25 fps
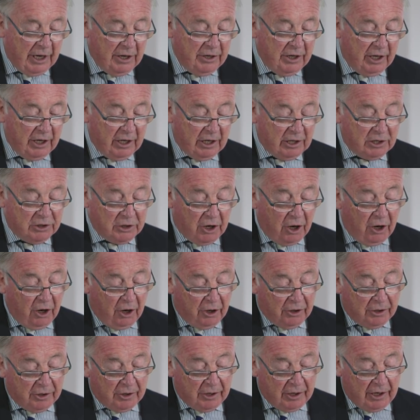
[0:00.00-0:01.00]
10 years
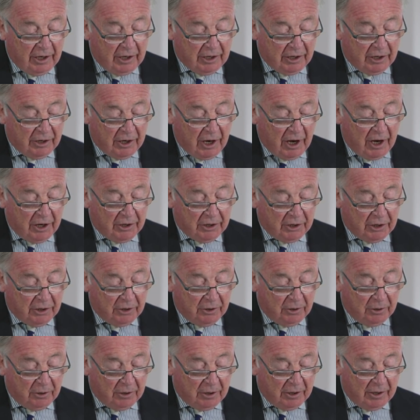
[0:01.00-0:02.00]
on, in an
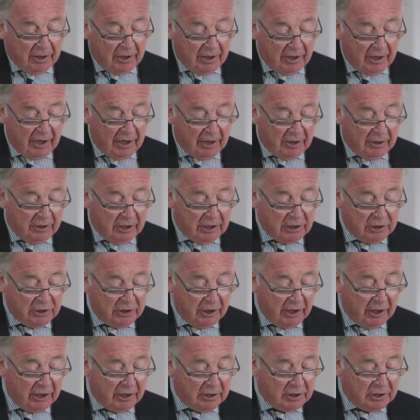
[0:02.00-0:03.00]
article in
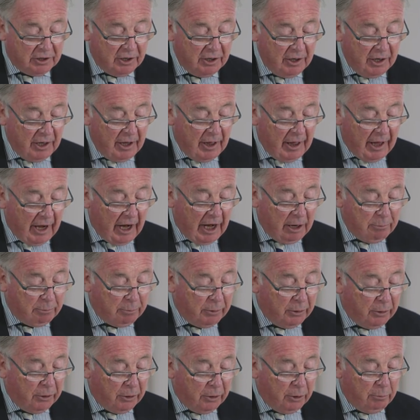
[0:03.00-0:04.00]
this year's
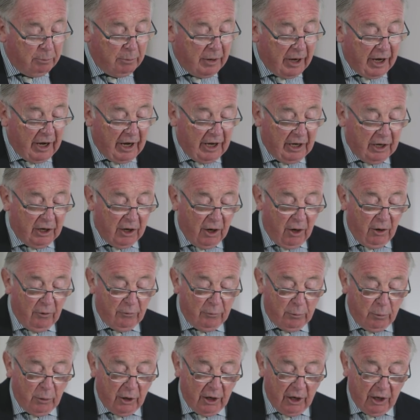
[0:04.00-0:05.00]
April or May
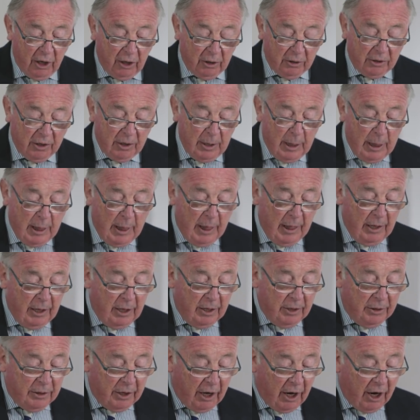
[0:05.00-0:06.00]
Golf World,
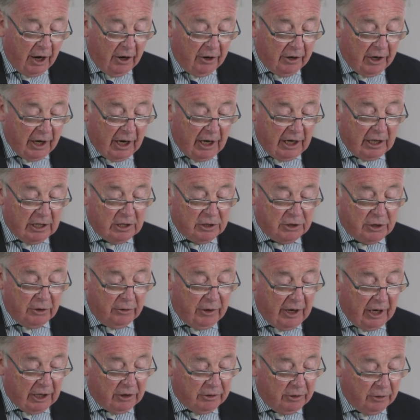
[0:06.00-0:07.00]
the RNA's
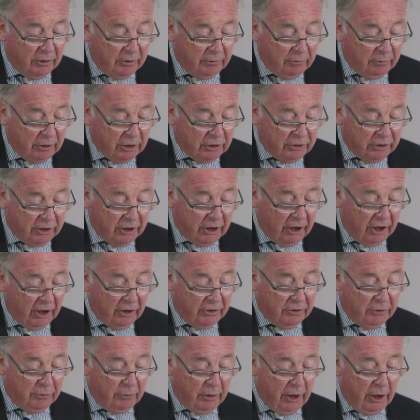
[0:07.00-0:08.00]
Director of
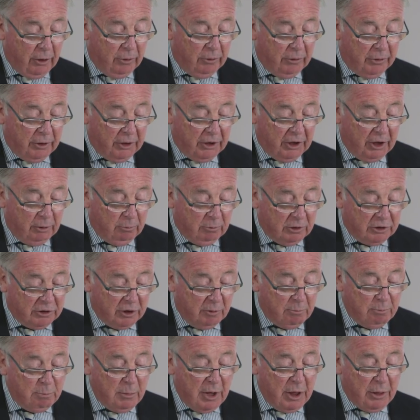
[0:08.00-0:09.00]
Research wrote that it
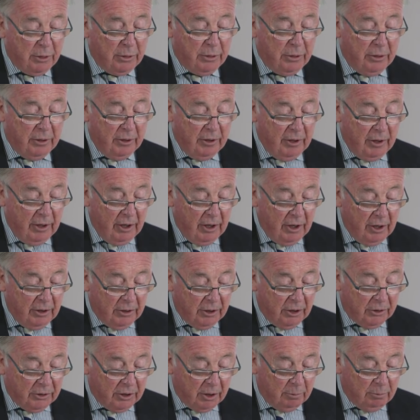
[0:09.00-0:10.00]
was a myth
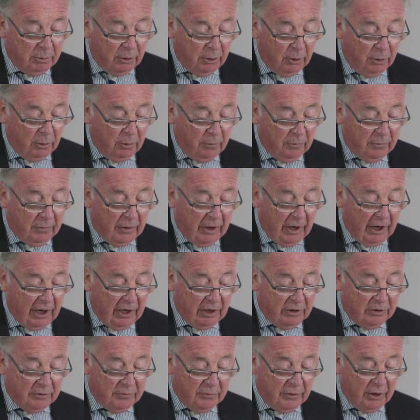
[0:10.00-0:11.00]
that the ball
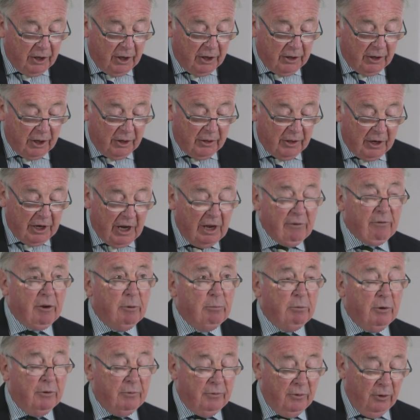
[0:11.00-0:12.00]
flies further than
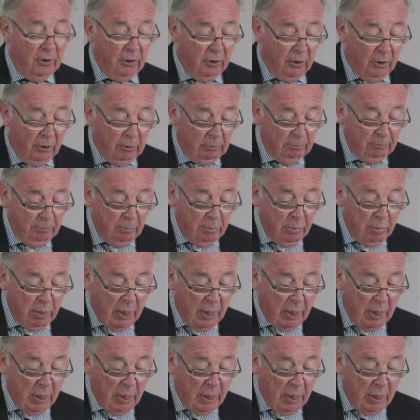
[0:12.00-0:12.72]
ever before,